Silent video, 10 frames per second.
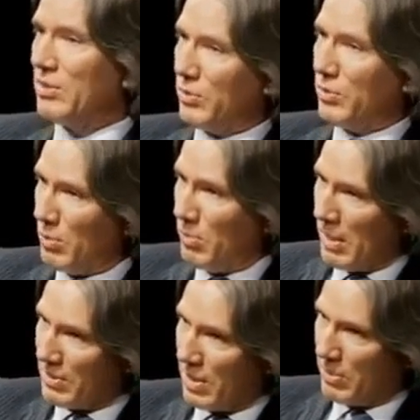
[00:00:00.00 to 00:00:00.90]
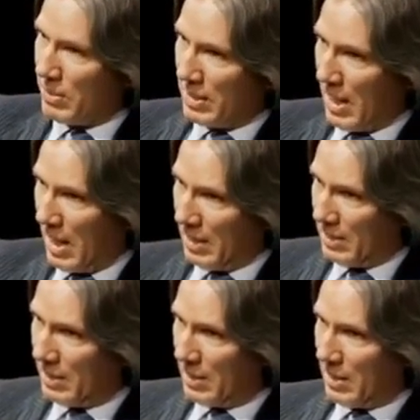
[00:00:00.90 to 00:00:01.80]
So if you mess up the
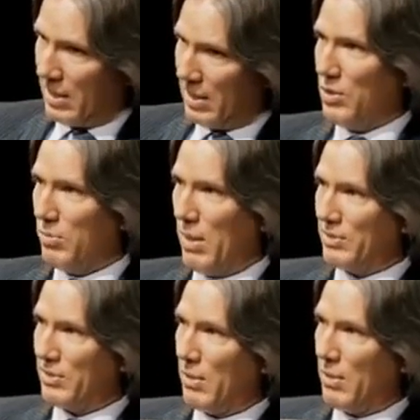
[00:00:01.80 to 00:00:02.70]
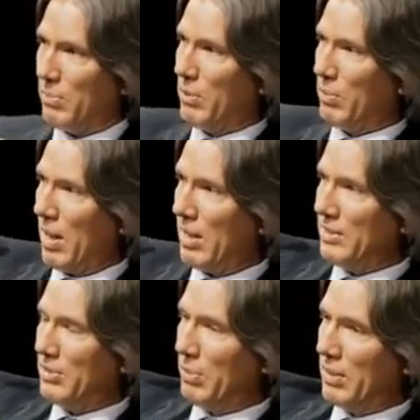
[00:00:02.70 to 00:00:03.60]
gut, you mess up the
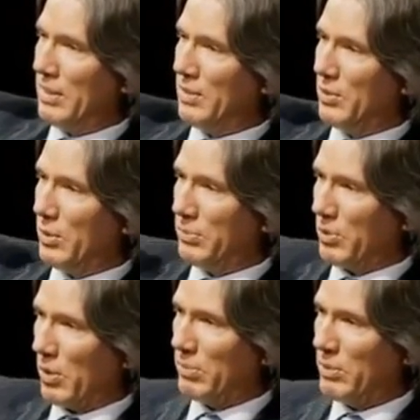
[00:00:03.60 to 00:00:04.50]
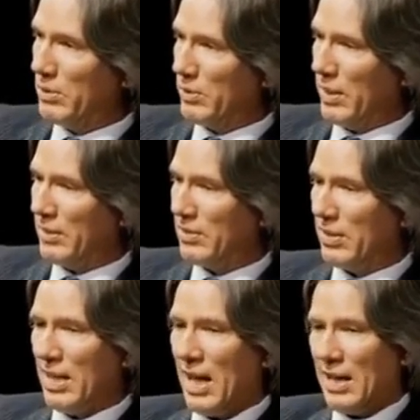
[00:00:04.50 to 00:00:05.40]
body's ability to absorb nutrients,
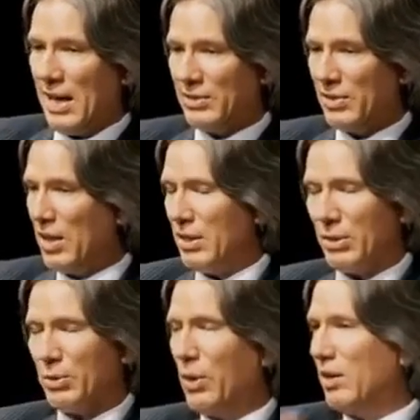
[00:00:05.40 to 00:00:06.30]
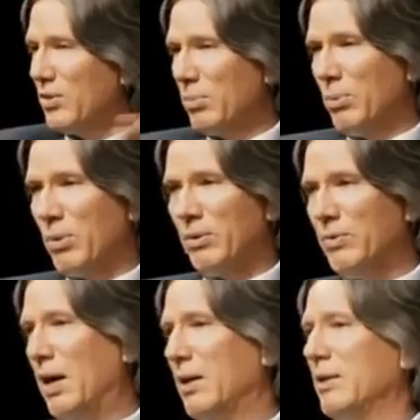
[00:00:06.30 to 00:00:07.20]
and that has an across-the-board
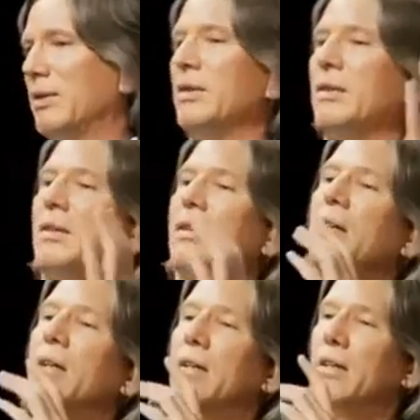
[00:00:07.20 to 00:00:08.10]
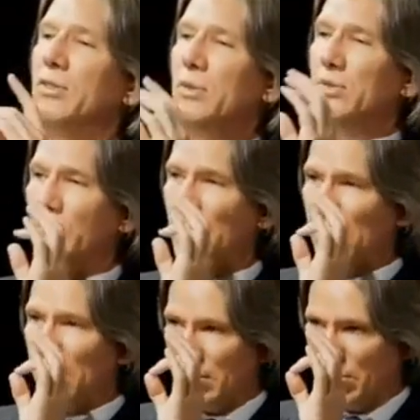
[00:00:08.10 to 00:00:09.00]
effect. Wow. And so it's
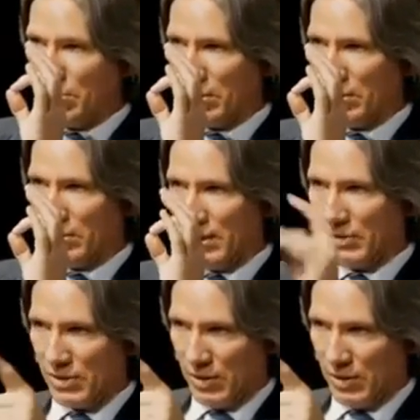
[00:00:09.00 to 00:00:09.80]
very important, right?